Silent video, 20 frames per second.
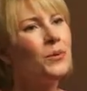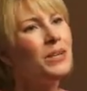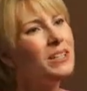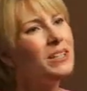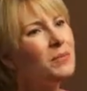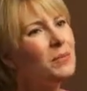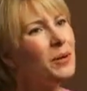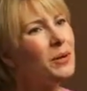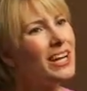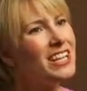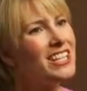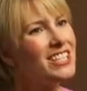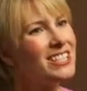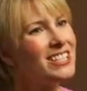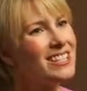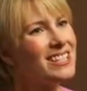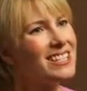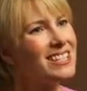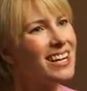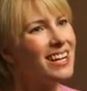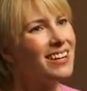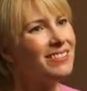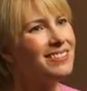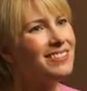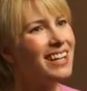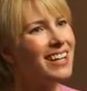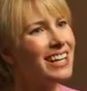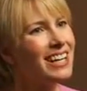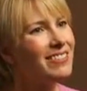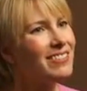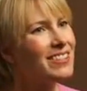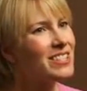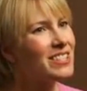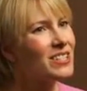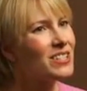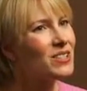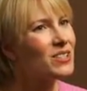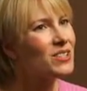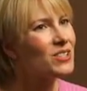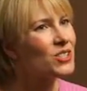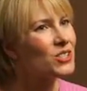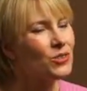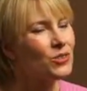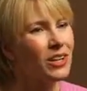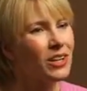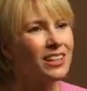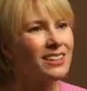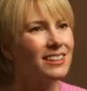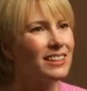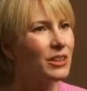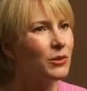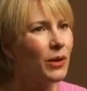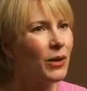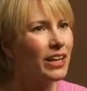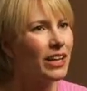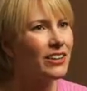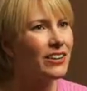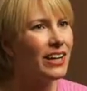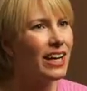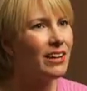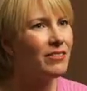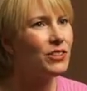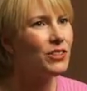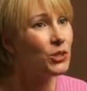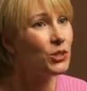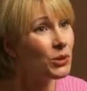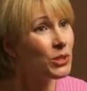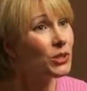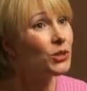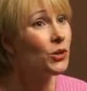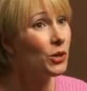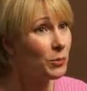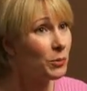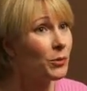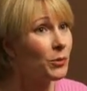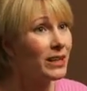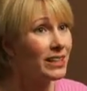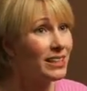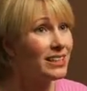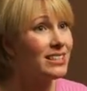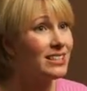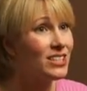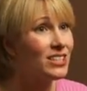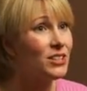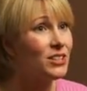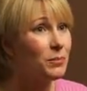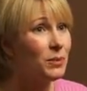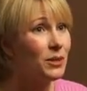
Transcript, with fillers: What impressions of life as a struggling writer have you incorporated into